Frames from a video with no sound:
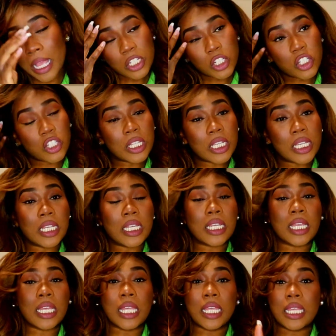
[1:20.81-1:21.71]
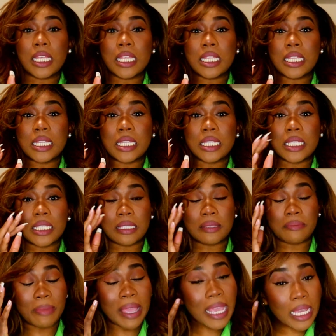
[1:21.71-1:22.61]
She
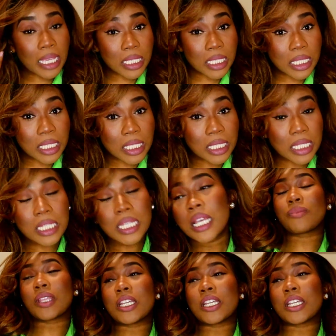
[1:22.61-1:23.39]
is mixed.